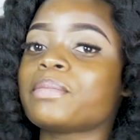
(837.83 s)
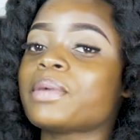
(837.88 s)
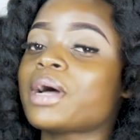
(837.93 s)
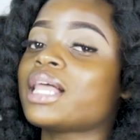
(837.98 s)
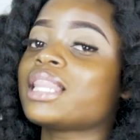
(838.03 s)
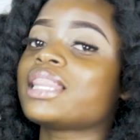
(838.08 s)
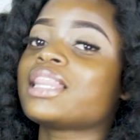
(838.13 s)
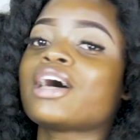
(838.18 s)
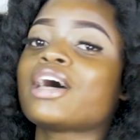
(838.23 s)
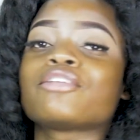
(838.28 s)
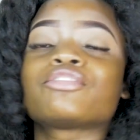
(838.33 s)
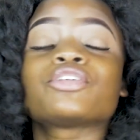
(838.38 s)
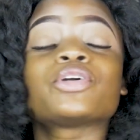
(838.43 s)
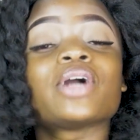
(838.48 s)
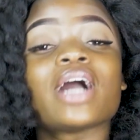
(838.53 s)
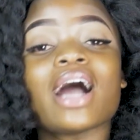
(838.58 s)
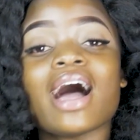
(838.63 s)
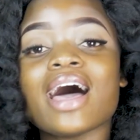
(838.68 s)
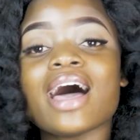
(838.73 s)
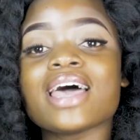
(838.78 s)
I love you
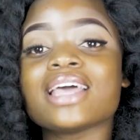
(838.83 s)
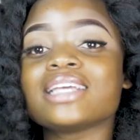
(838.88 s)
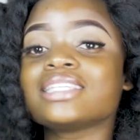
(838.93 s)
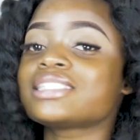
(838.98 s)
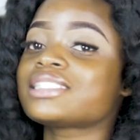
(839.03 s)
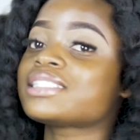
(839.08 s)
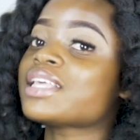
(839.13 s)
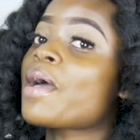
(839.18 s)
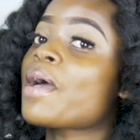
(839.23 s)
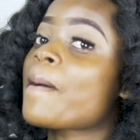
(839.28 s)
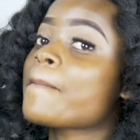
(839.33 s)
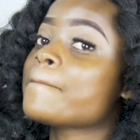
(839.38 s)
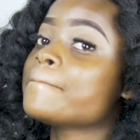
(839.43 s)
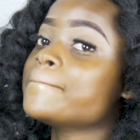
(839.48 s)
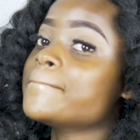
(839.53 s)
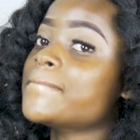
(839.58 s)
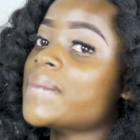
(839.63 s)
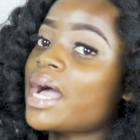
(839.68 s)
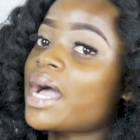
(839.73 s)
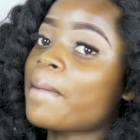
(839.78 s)
guys.
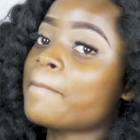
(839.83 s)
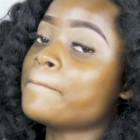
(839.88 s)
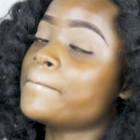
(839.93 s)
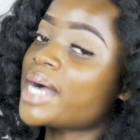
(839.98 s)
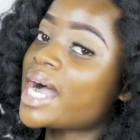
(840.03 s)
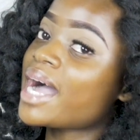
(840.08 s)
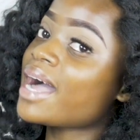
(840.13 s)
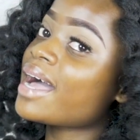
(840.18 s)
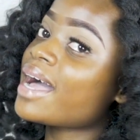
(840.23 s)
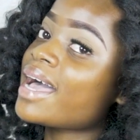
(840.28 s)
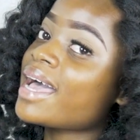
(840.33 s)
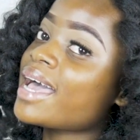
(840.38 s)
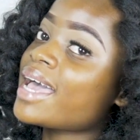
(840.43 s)
Bye bye.